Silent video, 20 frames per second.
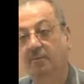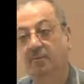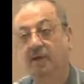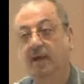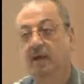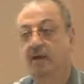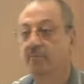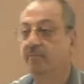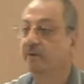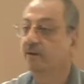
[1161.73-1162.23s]

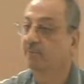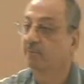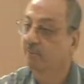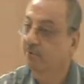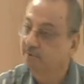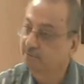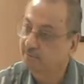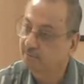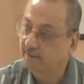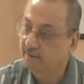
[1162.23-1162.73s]
Arabic
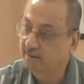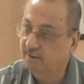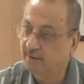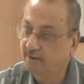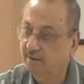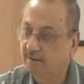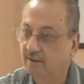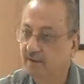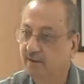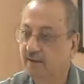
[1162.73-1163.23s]
books, brother,
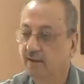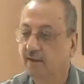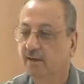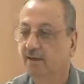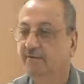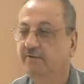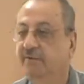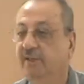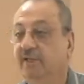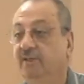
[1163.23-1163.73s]

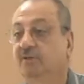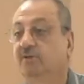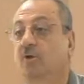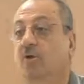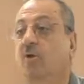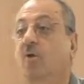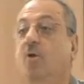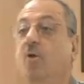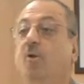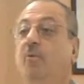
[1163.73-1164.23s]
things are
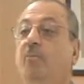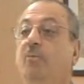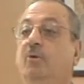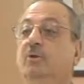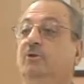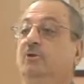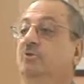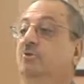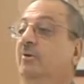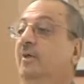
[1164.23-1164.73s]
all
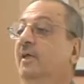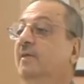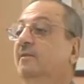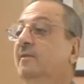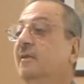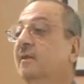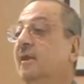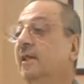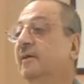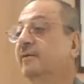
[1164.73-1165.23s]
put together
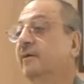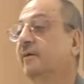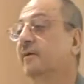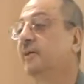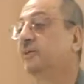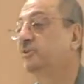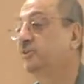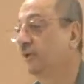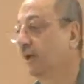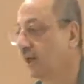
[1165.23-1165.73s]
like a
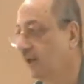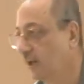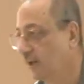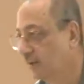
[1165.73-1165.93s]
khichda,